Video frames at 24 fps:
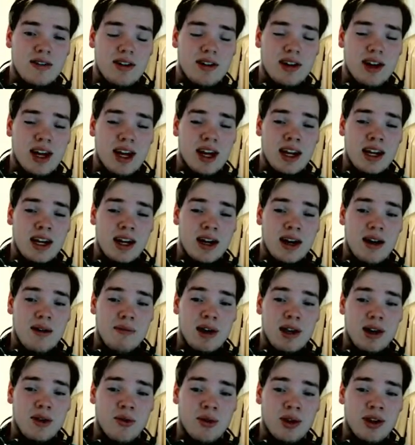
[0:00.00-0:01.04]
and a
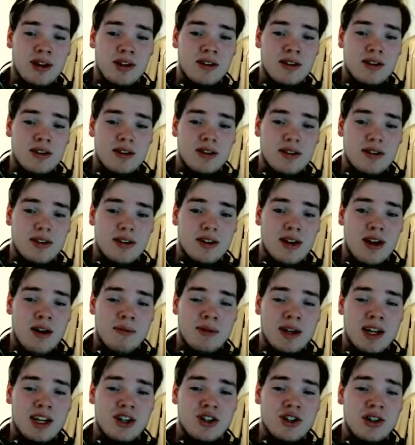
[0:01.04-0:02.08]
penguin
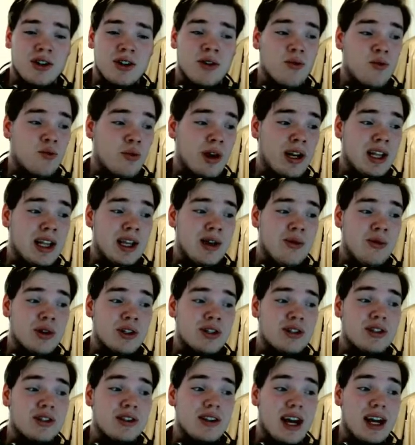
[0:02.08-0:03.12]
combination really
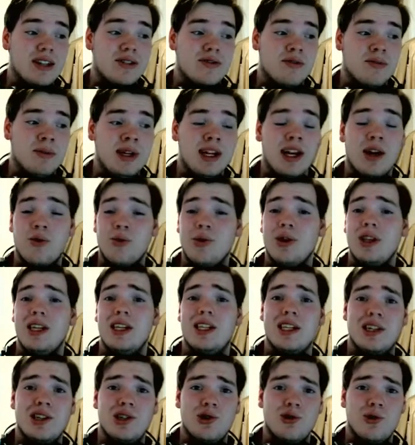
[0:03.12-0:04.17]
was nice for me, and I really
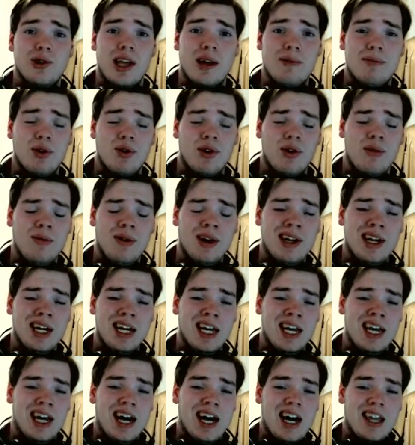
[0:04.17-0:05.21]
did enjoy that Pokemon.
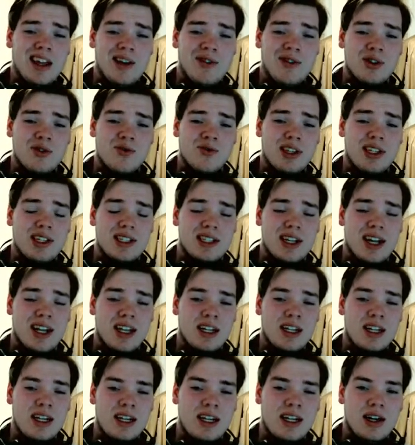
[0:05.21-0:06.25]
I thought it was really
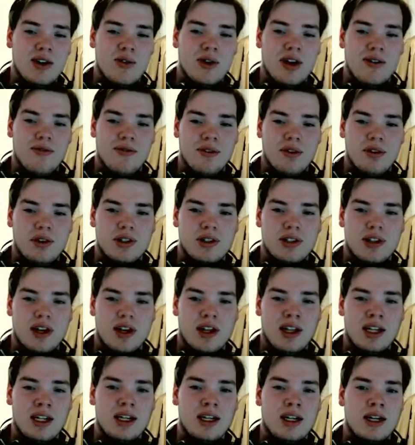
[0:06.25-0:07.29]
solid when I first saw
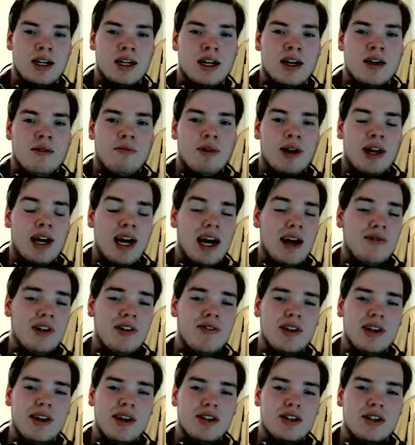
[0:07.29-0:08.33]
it. But I have to give
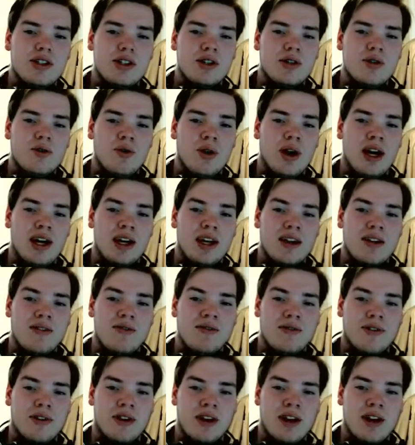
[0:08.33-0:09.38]
the edge to
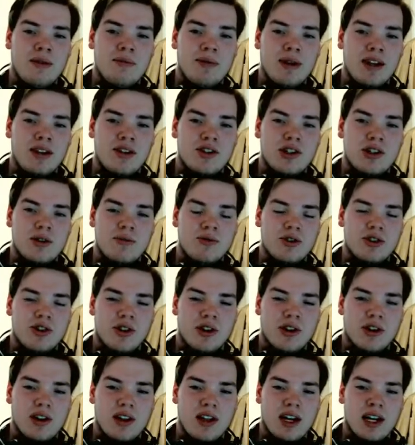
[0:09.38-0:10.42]
Infernape and
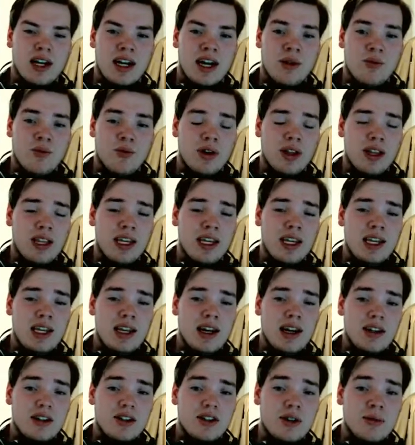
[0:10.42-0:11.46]
Chimchar line.
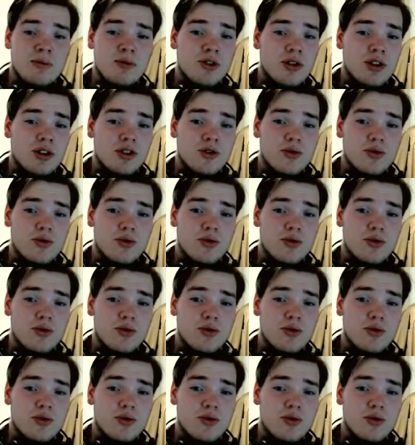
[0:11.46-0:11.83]
Chimchar's